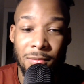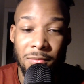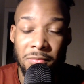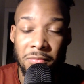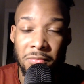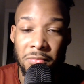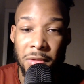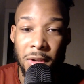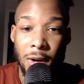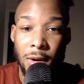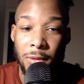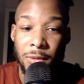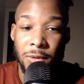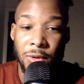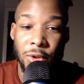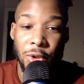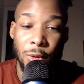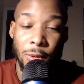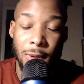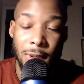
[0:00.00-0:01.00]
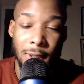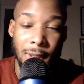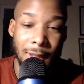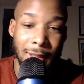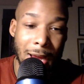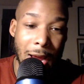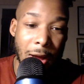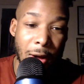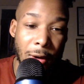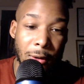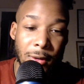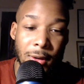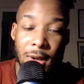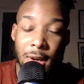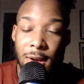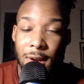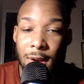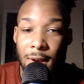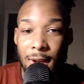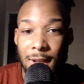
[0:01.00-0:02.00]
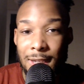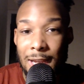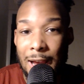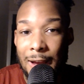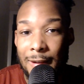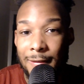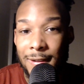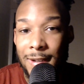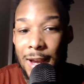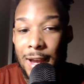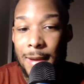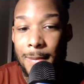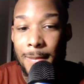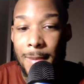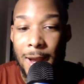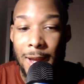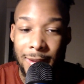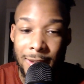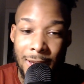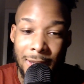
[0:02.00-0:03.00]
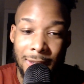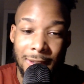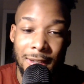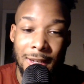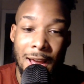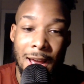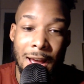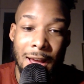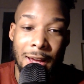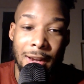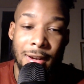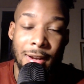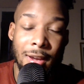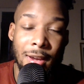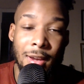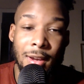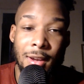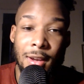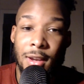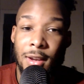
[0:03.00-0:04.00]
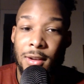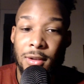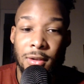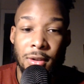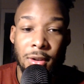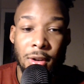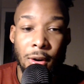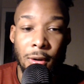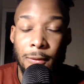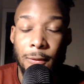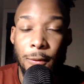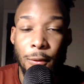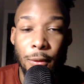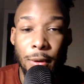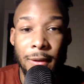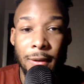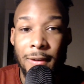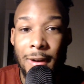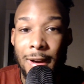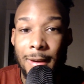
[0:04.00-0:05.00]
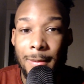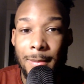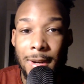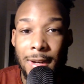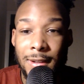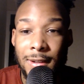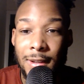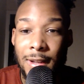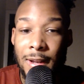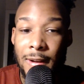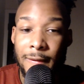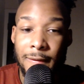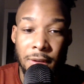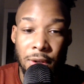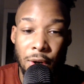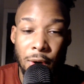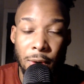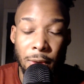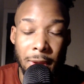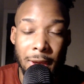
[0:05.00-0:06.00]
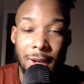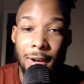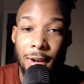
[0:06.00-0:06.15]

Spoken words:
2-0 down, it's halftime at the Etihad, 45 minutes left, they can